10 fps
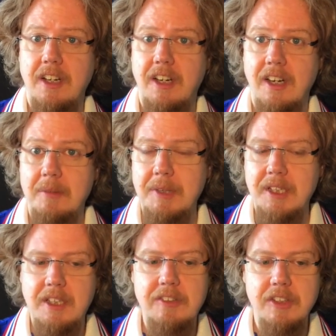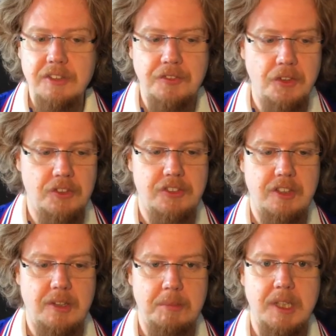I mean, he's not the first
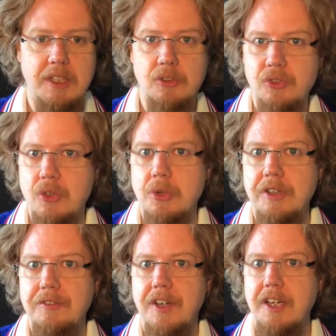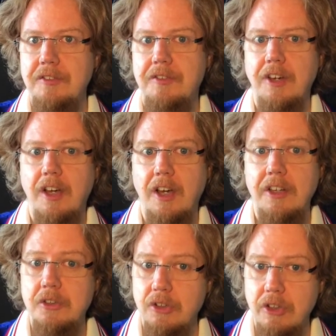uh, player to score in five uh,
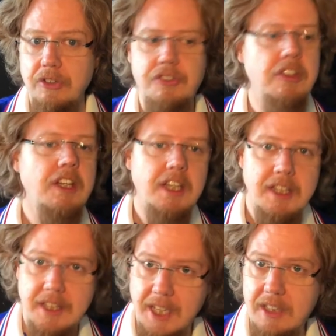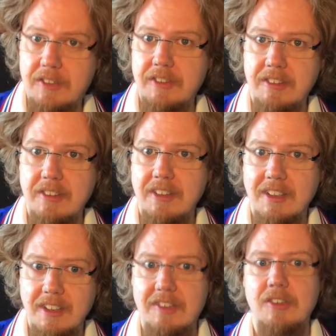euros. That
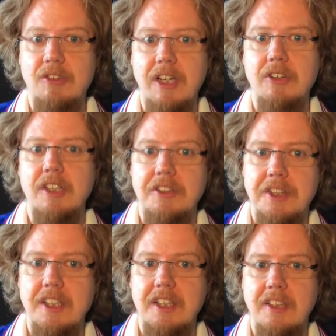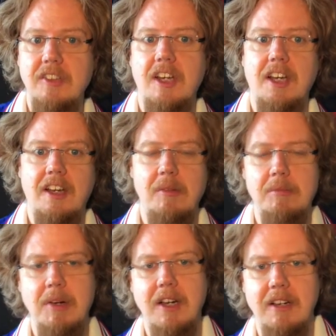is a record I think that
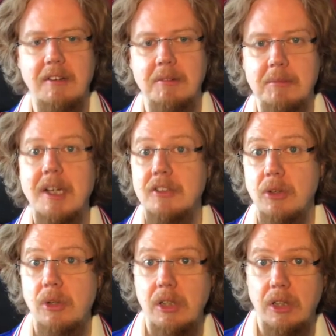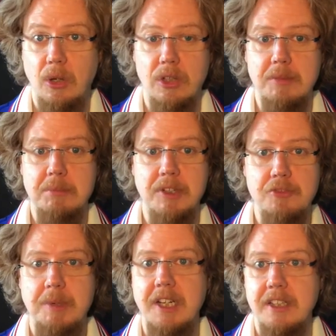um, uh, might hold hold up
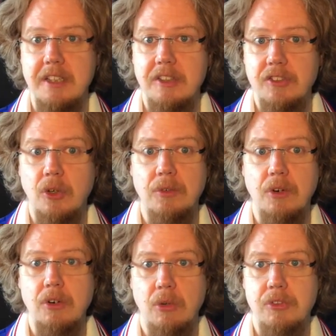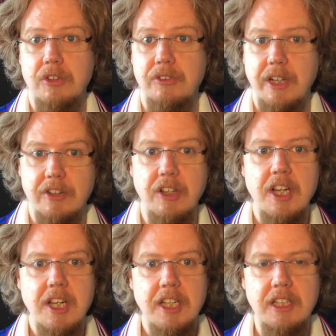much better than this overall goal scoring record.
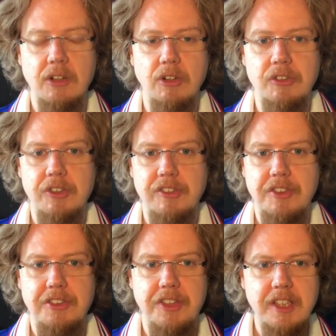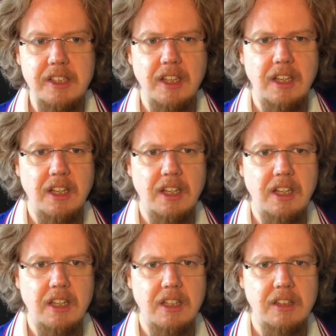He also is I think
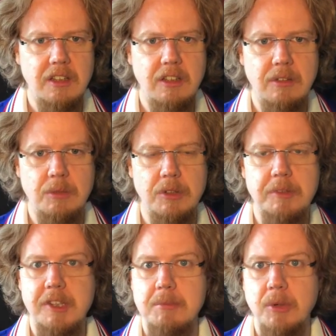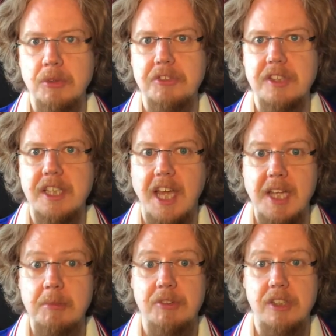uh, the one with the most
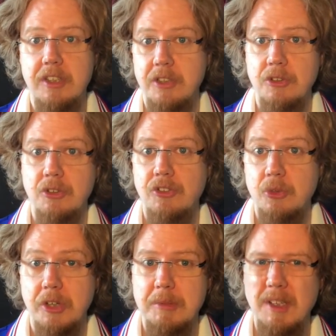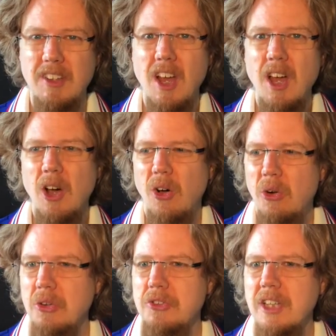games in a Euros tournament.
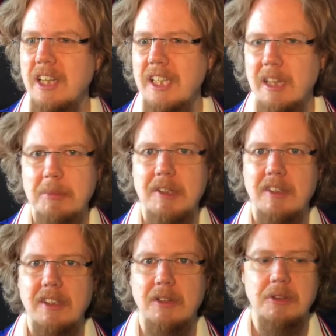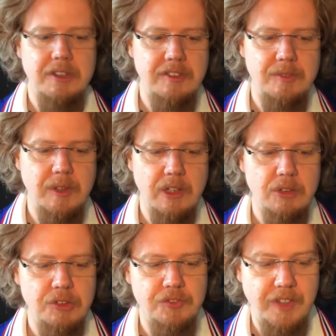Also a little bit you know this will
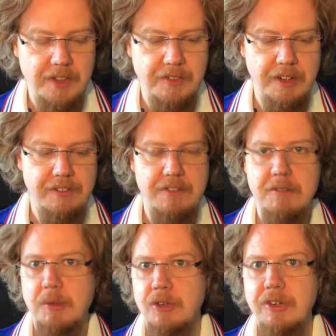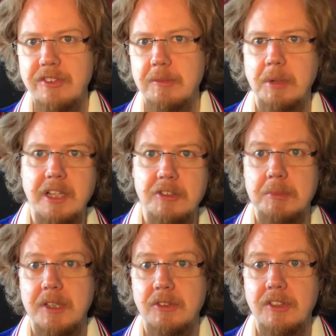always favor favor more recent players
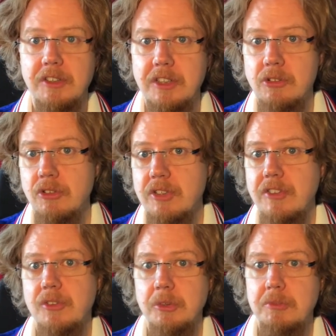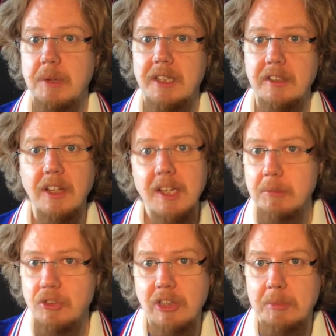because now the Euros got so expanded.
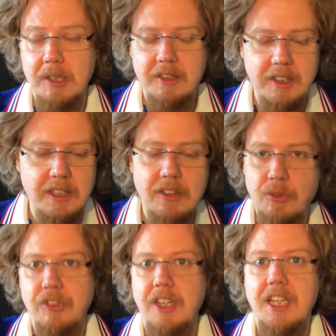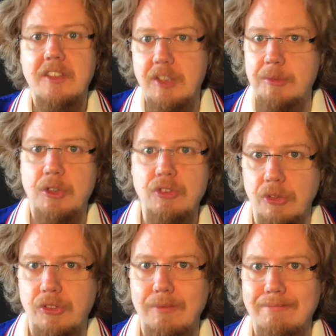Michel Platini this was an eighteen Euros.